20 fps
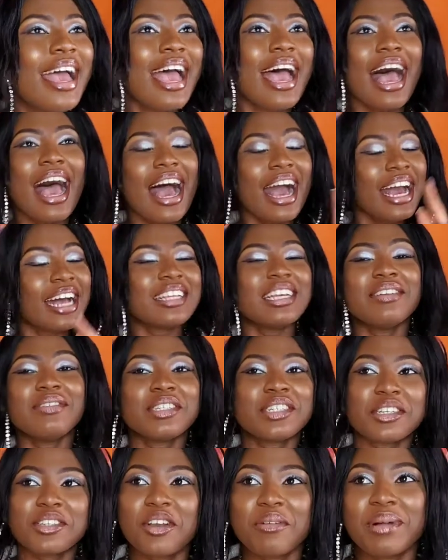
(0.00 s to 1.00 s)
I cannot even
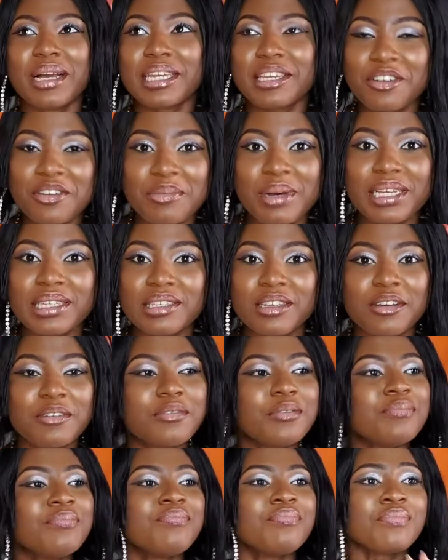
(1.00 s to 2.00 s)
just come and kill myself.
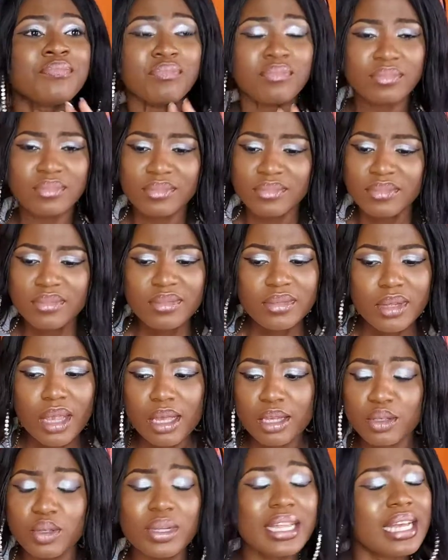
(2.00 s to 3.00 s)

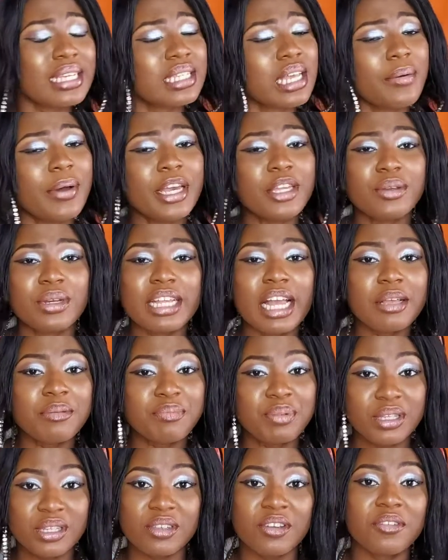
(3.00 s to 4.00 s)
So that's how I know that
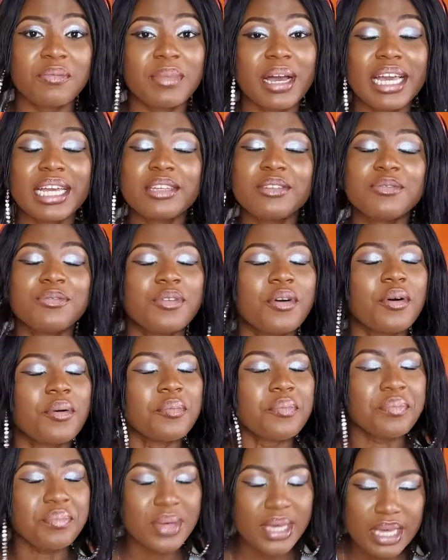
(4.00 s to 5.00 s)
peace of mind, for
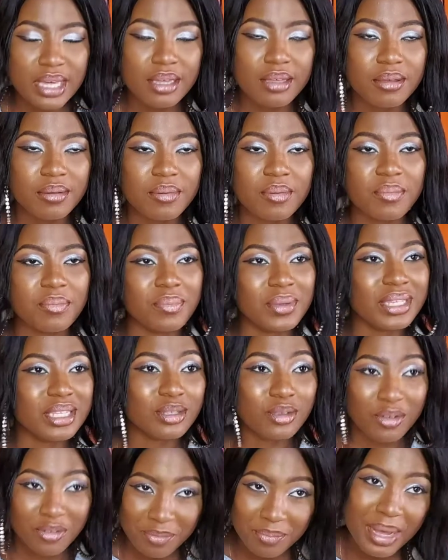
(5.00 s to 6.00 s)
me, peace
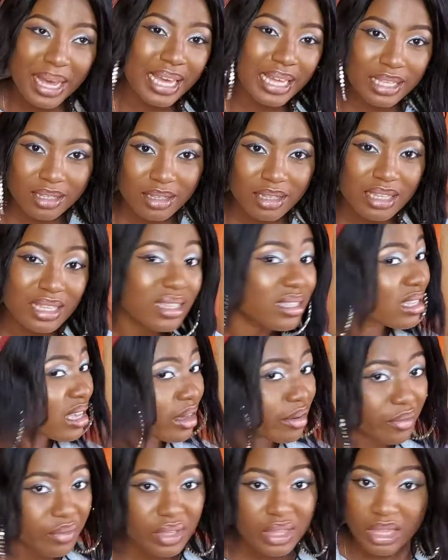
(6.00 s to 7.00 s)
of mind is
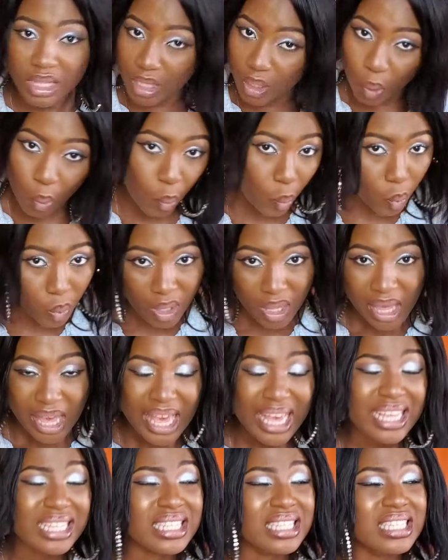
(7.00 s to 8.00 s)
everything.
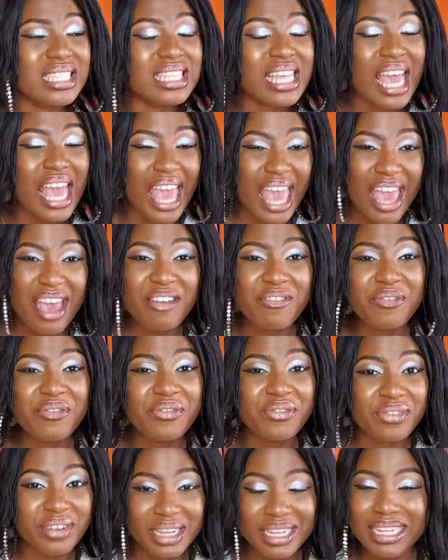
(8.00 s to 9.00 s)
It is
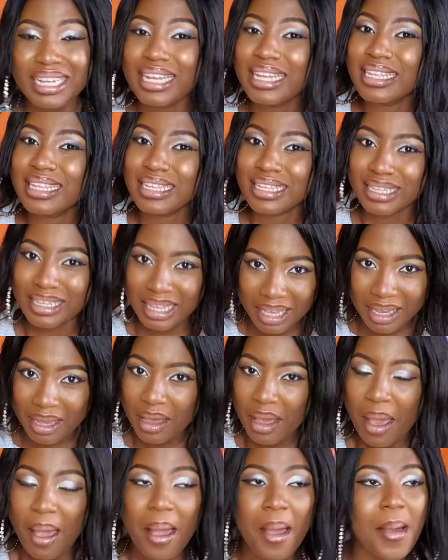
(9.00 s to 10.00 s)
everything.
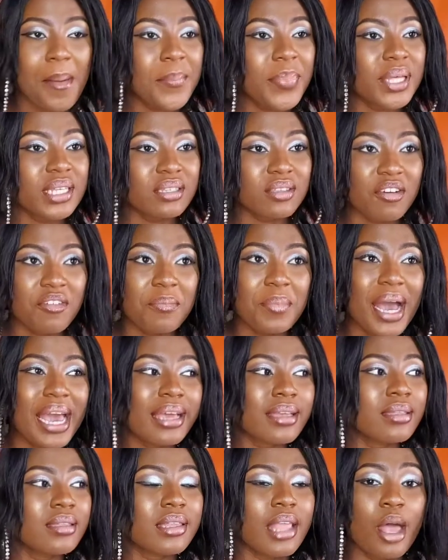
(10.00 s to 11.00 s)
Peace of
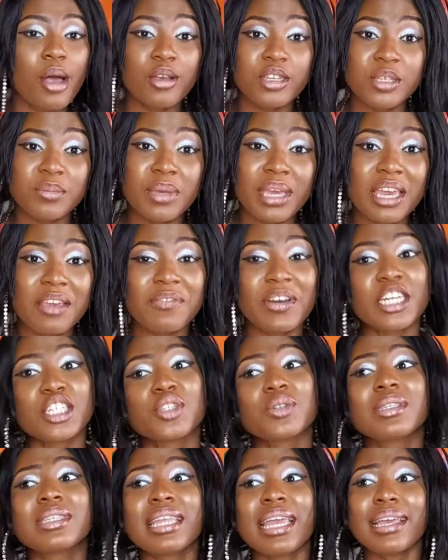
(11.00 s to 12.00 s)
mind tells me if I
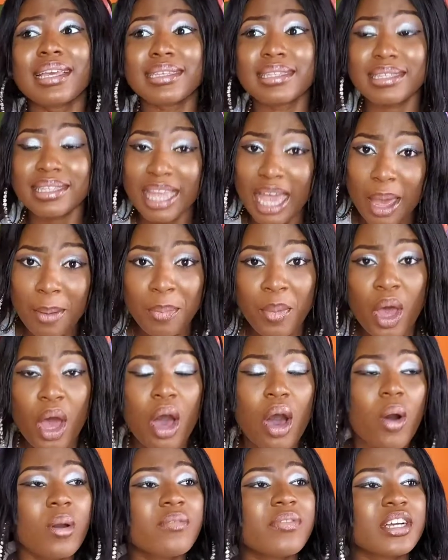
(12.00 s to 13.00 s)
should take a step
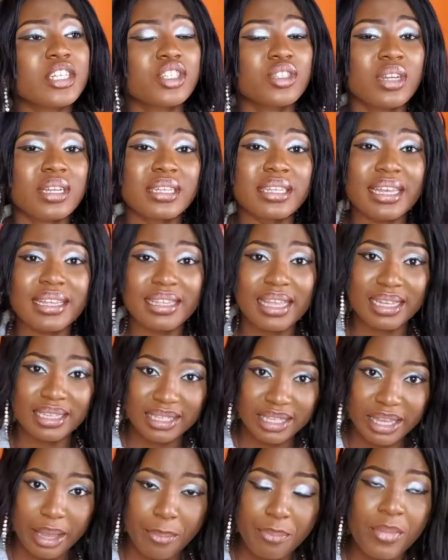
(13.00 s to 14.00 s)
or if I should not take that
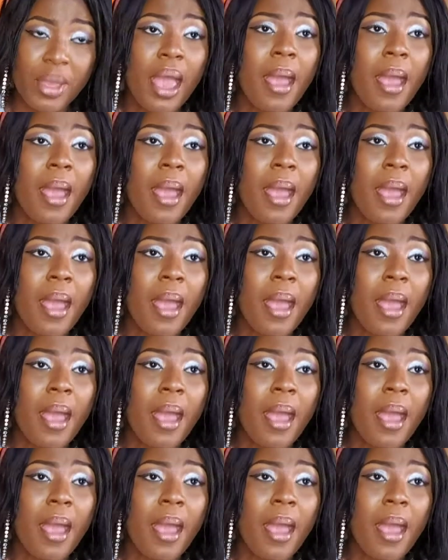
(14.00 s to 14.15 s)
step.